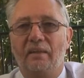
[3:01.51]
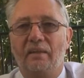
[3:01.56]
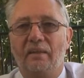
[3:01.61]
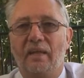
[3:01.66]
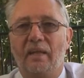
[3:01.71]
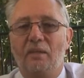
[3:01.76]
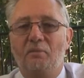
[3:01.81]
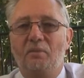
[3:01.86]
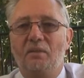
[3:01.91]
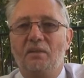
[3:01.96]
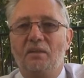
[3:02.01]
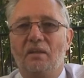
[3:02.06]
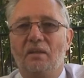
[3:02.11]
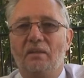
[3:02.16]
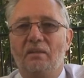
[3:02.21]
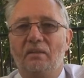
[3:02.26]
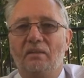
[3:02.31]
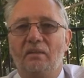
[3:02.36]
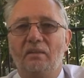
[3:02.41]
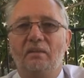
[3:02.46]
It can be
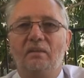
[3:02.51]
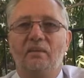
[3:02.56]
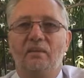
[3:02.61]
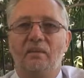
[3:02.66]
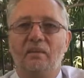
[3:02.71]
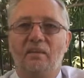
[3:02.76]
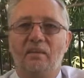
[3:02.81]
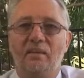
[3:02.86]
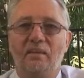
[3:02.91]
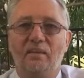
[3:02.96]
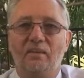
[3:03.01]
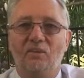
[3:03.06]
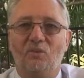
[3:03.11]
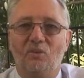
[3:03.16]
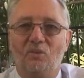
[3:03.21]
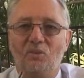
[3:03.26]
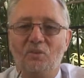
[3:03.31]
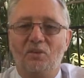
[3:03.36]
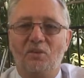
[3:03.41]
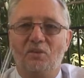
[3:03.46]
done.
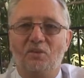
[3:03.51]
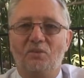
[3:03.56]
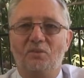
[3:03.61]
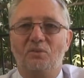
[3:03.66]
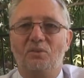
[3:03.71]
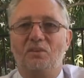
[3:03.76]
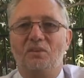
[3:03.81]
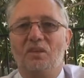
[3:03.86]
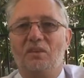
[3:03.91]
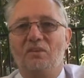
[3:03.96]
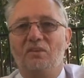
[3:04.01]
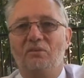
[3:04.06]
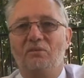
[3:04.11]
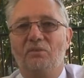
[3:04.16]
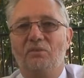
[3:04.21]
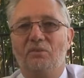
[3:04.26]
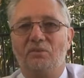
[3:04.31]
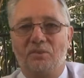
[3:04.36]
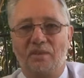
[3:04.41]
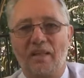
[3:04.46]
All you got to do is stick to the
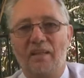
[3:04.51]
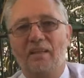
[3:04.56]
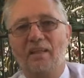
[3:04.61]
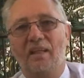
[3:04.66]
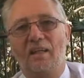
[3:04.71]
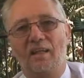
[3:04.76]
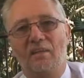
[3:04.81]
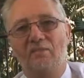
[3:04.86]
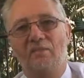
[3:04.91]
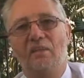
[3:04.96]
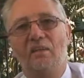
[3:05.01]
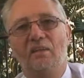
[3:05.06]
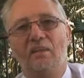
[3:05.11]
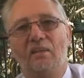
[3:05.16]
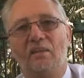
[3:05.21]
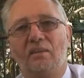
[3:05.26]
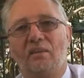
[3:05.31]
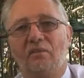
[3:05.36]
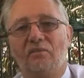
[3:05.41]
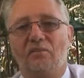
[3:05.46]
rules and have
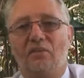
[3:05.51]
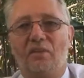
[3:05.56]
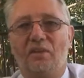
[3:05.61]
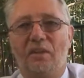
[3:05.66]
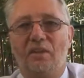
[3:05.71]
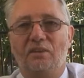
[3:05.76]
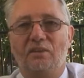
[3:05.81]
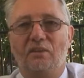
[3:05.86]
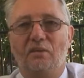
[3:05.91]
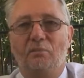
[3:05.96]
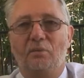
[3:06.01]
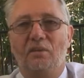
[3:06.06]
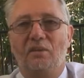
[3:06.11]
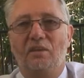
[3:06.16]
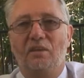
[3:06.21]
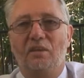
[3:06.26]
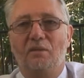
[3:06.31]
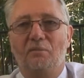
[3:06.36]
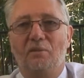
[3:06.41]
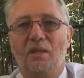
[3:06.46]
the financial
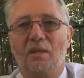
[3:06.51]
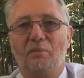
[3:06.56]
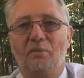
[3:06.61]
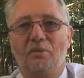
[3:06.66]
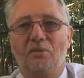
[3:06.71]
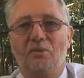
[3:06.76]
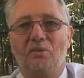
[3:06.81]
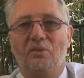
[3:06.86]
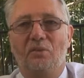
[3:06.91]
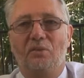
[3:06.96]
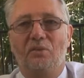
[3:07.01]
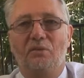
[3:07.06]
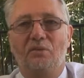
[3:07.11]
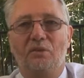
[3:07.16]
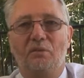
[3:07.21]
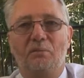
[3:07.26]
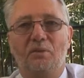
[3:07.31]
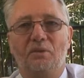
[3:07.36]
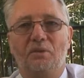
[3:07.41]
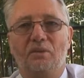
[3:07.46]
ability to be able to do the
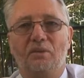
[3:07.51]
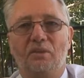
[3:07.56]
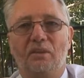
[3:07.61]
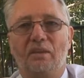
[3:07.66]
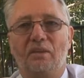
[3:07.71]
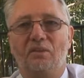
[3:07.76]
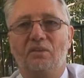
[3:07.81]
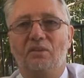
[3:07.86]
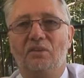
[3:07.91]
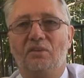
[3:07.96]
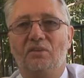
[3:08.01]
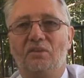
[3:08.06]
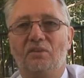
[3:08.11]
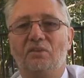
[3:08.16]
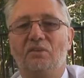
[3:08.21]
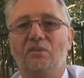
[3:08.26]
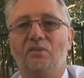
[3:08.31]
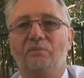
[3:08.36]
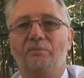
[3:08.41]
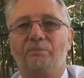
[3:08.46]
contributions that you need to
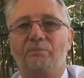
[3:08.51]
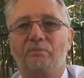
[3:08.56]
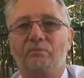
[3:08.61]
do.